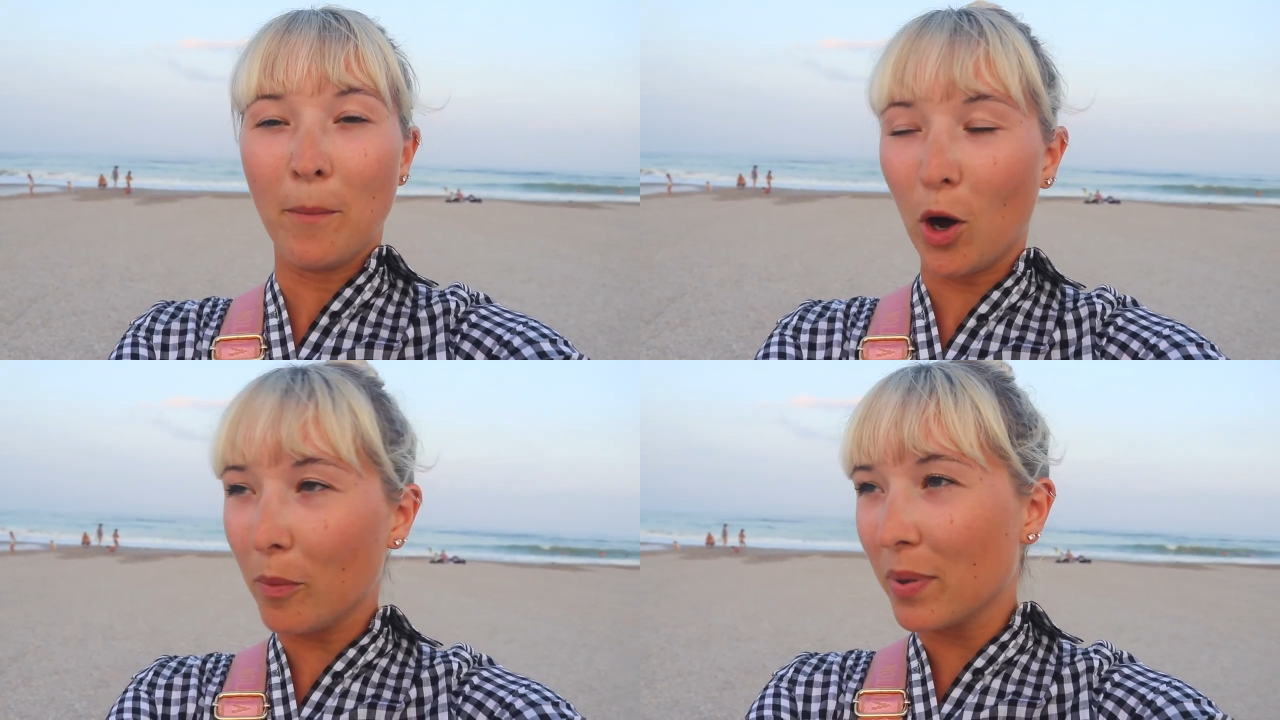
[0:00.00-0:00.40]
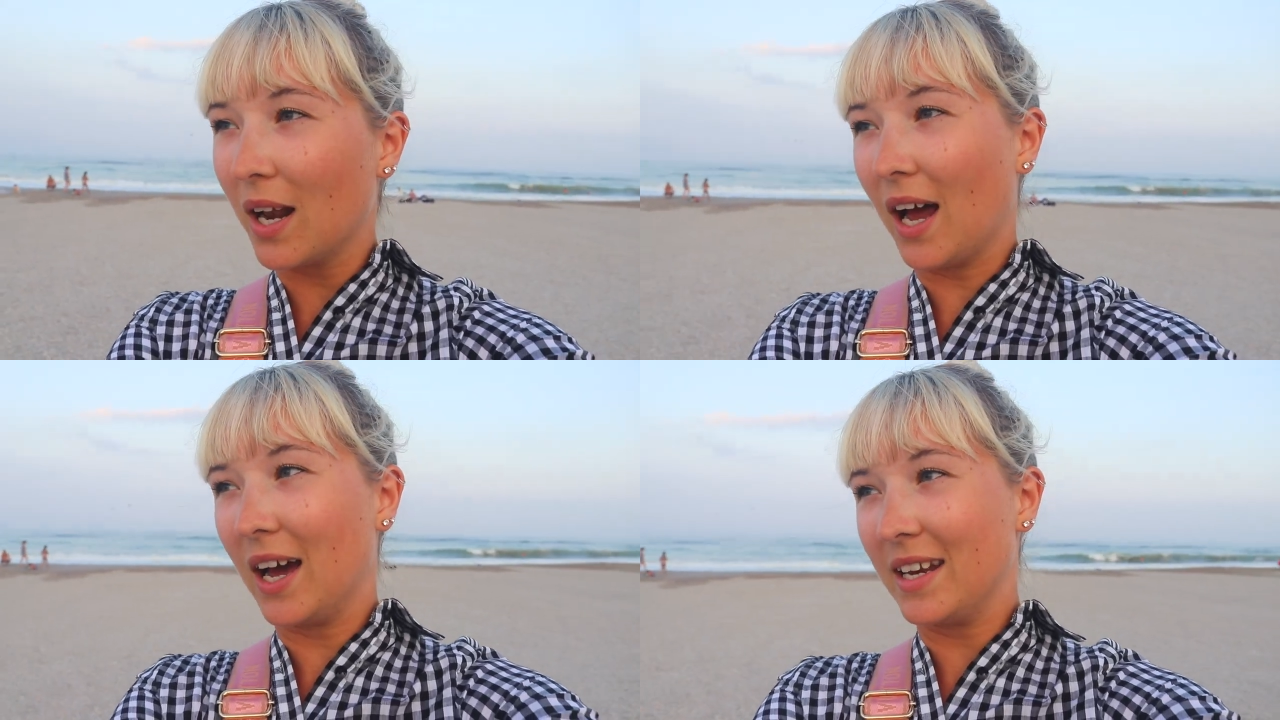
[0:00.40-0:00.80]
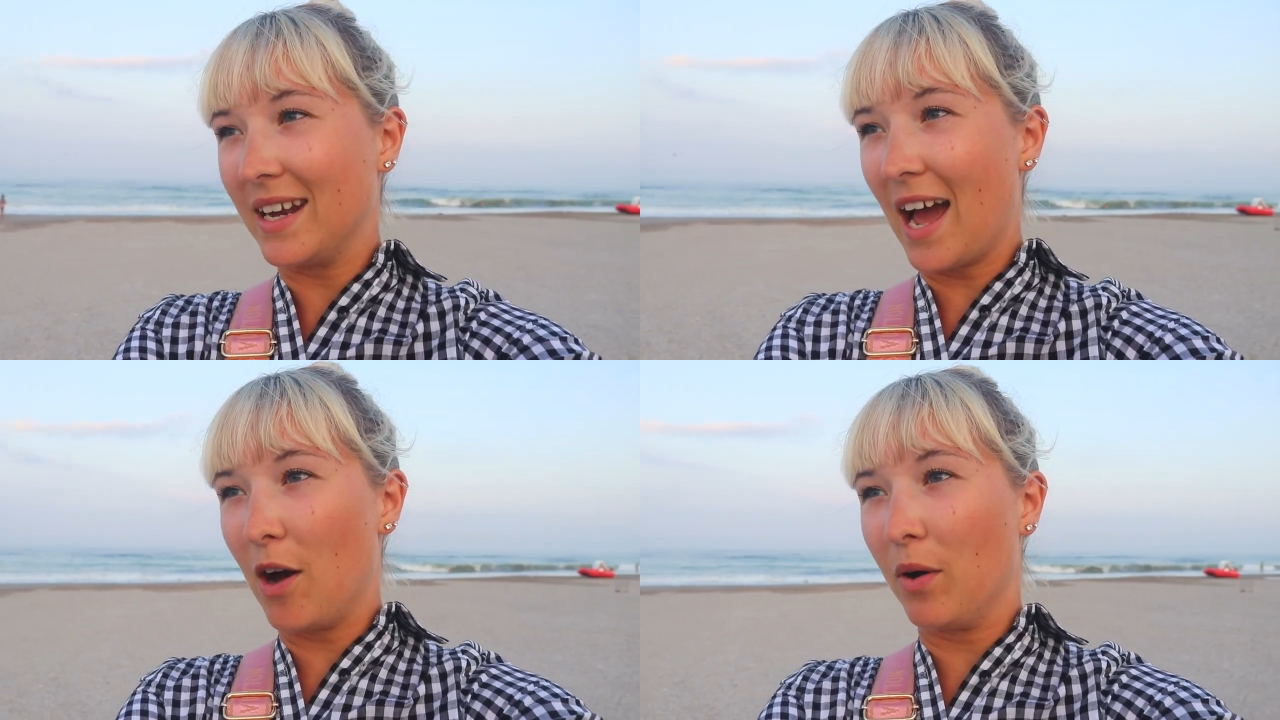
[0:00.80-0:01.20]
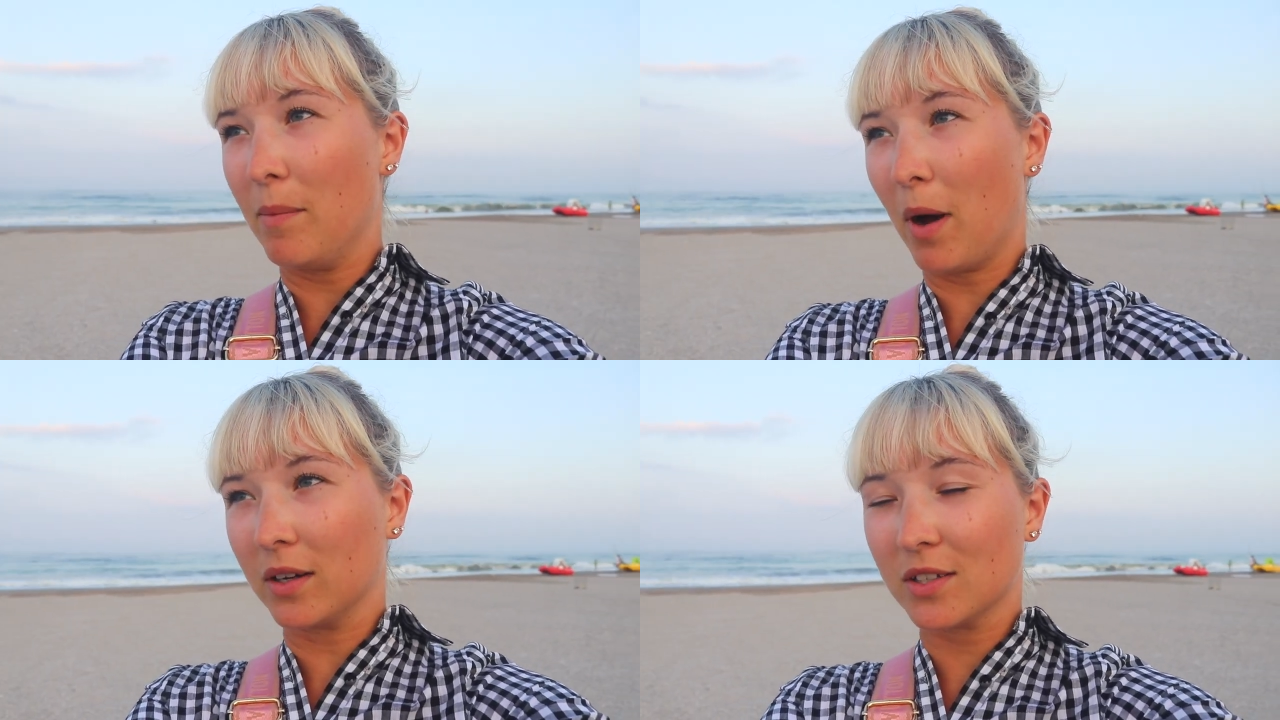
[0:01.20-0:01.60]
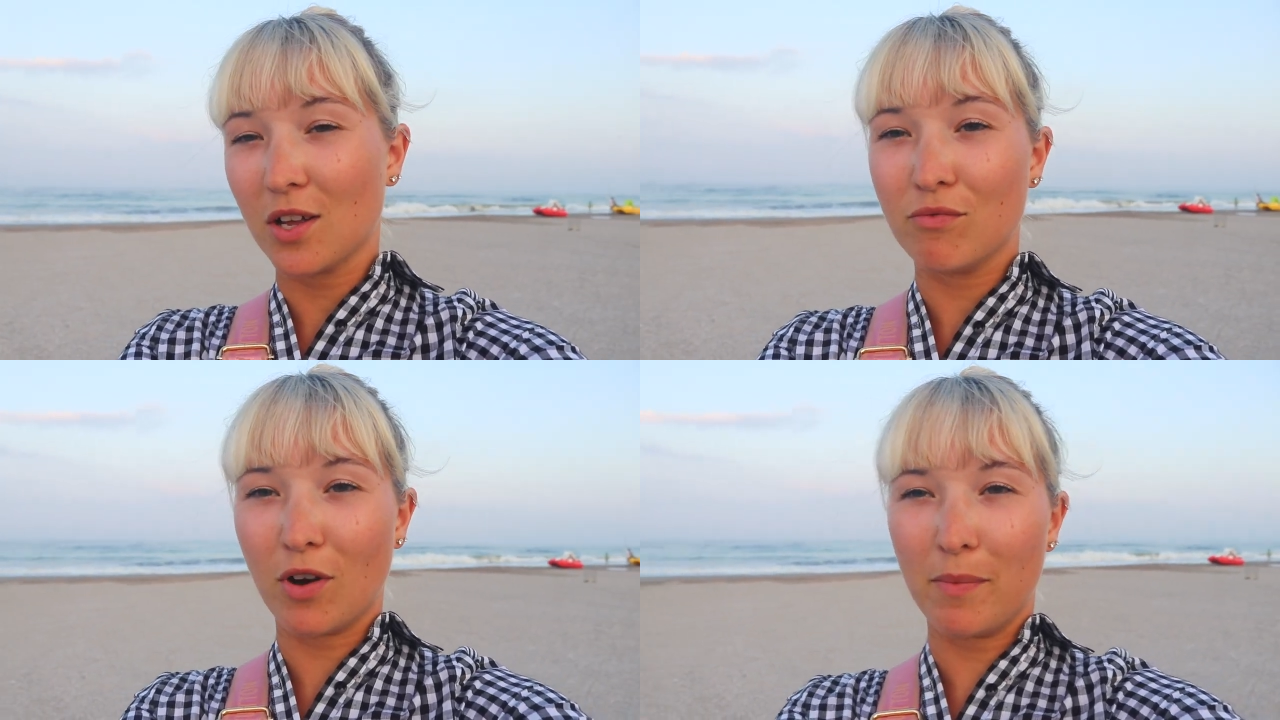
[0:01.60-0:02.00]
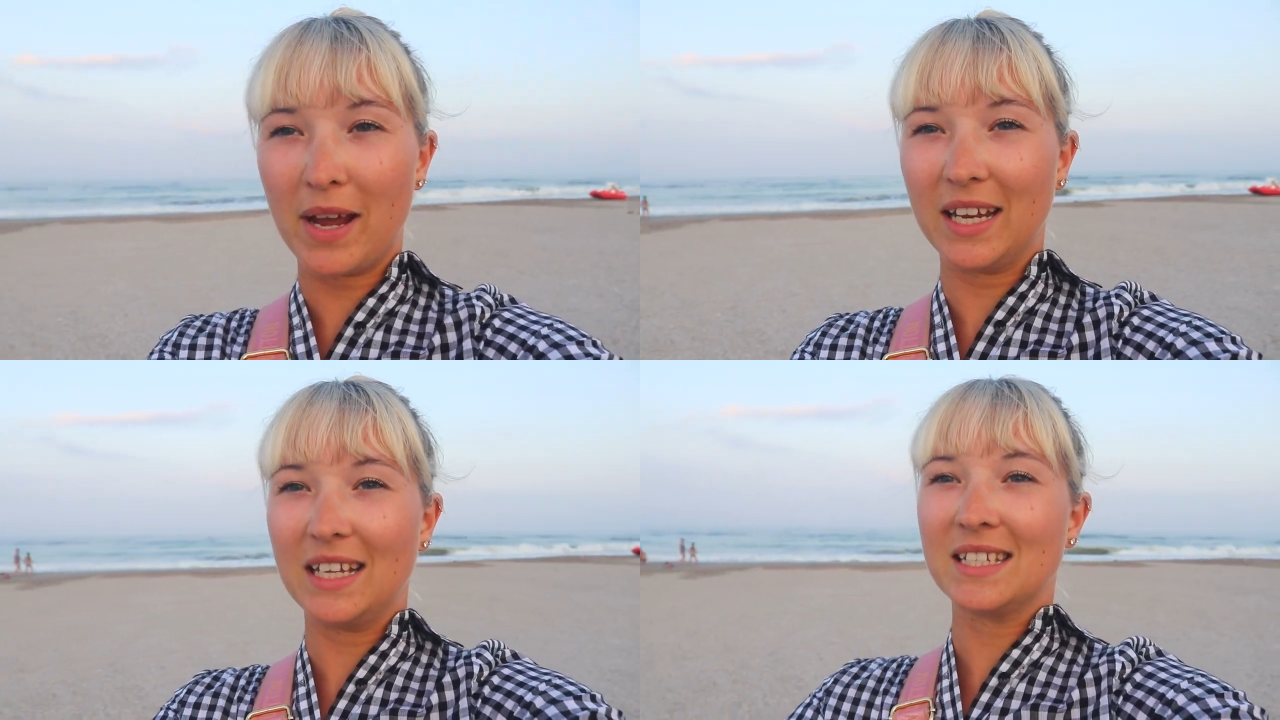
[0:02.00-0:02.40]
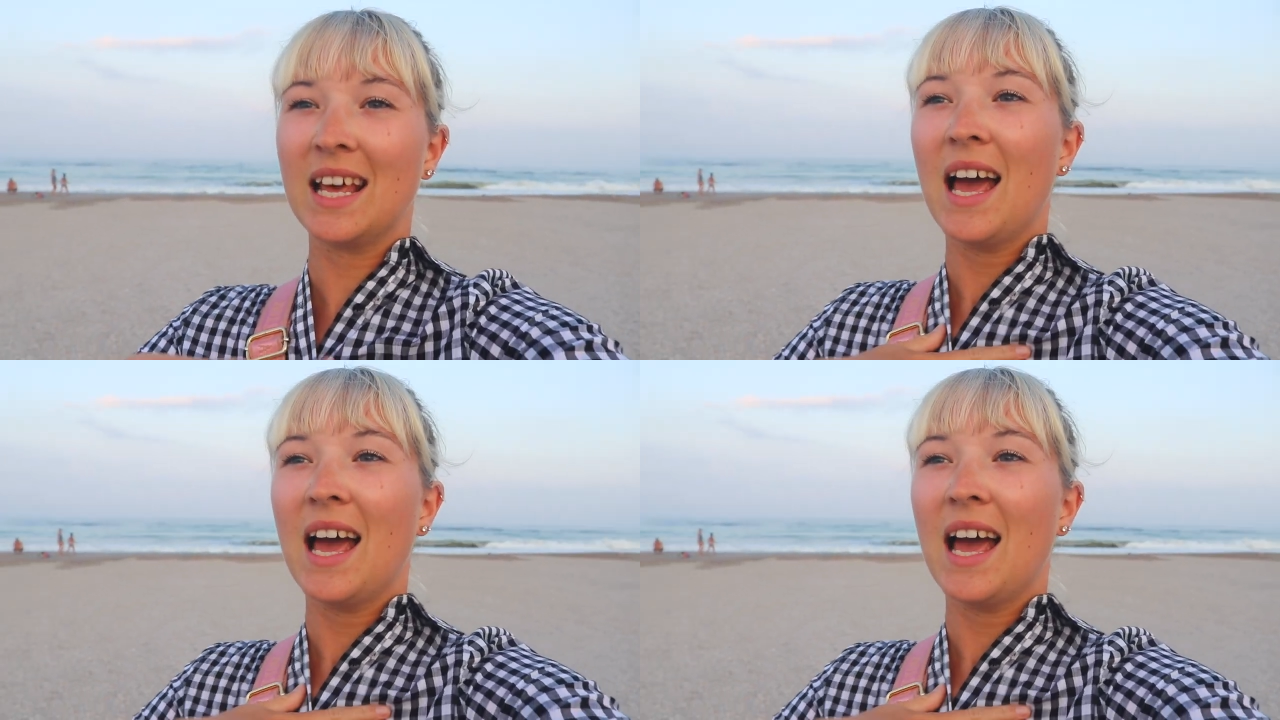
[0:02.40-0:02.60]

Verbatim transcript: popular now amongst Romanians